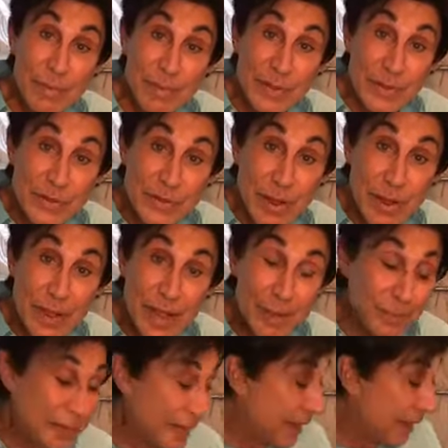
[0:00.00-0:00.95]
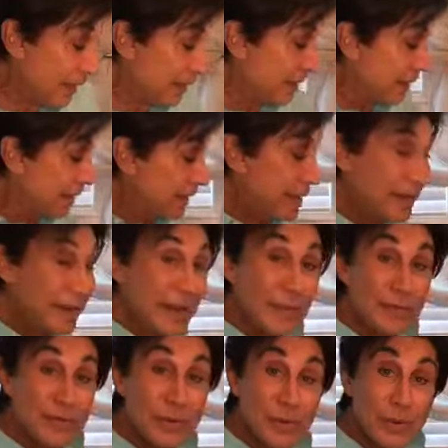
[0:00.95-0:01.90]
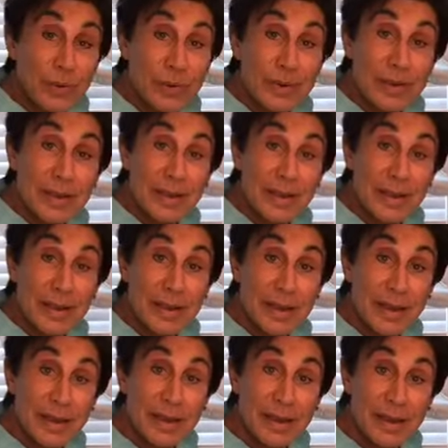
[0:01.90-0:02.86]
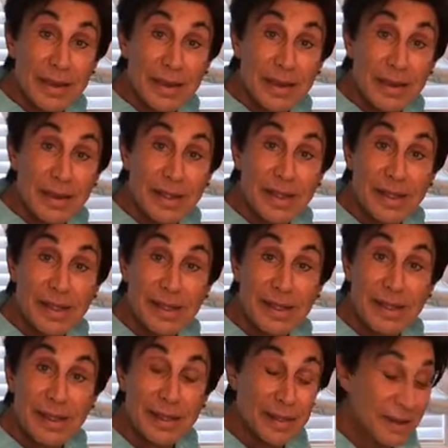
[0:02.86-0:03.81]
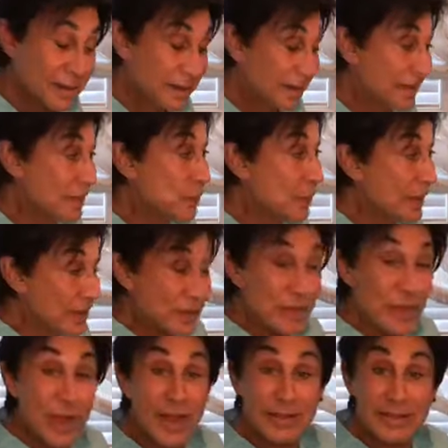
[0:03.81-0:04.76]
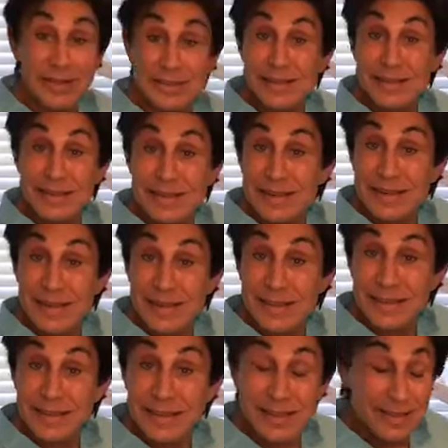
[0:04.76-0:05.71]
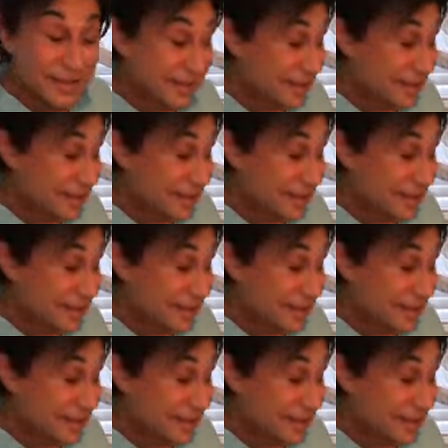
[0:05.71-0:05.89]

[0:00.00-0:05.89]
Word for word: And remember the song I played, He Loves You. That's one of the songs that's in the CDs.